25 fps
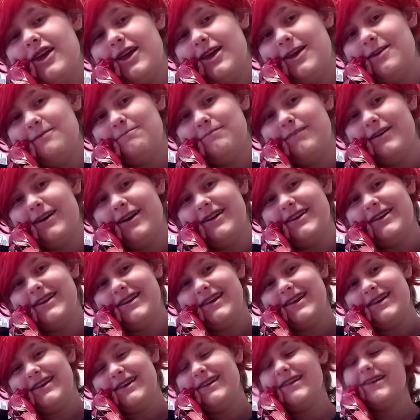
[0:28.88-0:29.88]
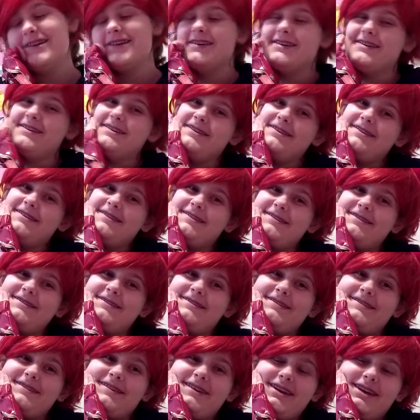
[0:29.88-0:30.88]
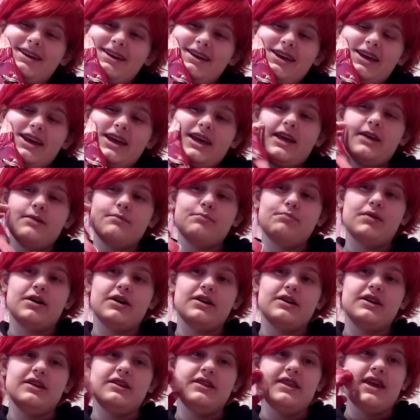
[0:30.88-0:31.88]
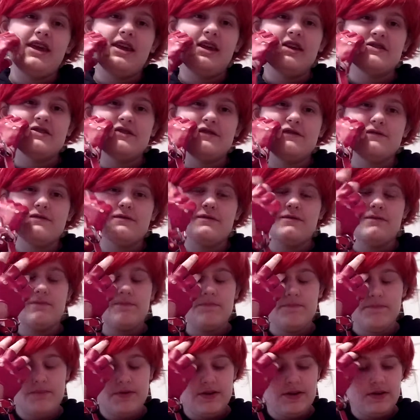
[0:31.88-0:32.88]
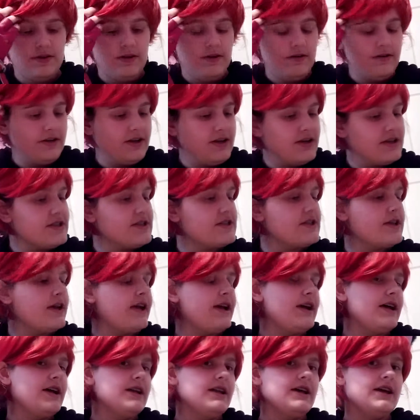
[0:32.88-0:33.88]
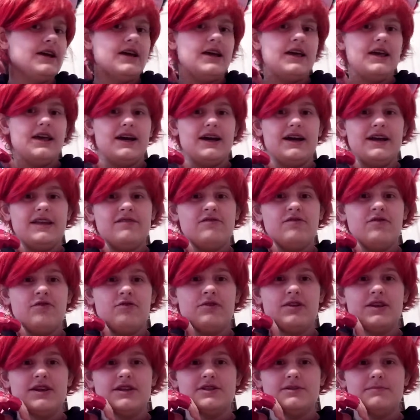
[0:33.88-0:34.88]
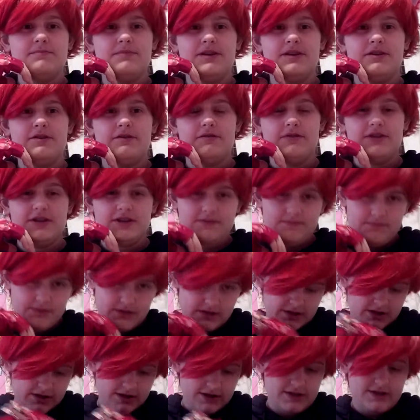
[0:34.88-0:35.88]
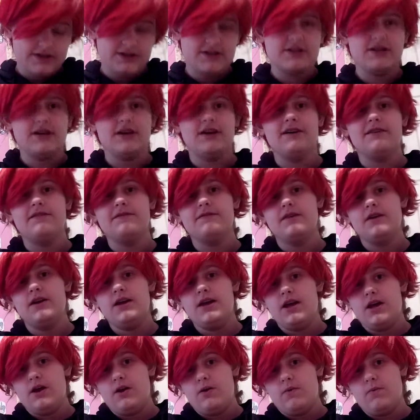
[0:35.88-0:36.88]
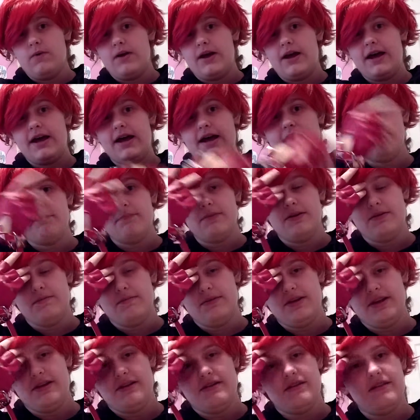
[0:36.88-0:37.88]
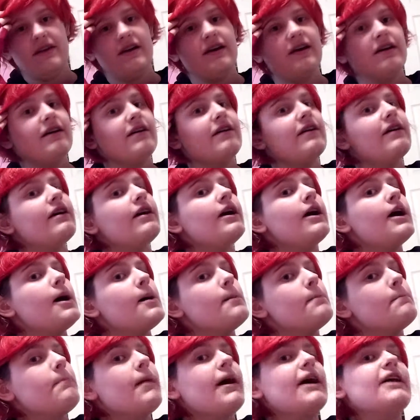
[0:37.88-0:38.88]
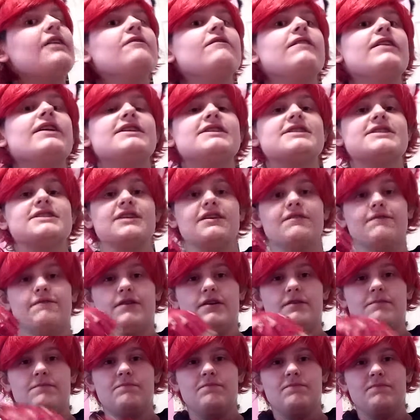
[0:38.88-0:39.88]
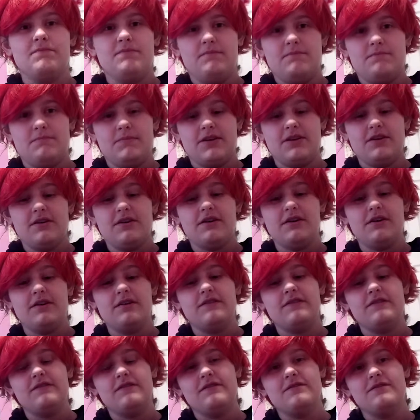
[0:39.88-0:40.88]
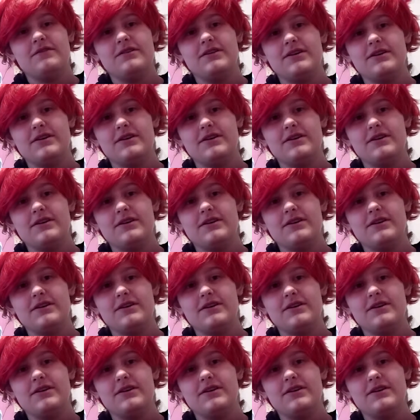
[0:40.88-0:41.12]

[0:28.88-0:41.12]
and Bonnie, and Bonnie they get to be noticed and I don't get to be noticed because of what happened to me there by the way 7 because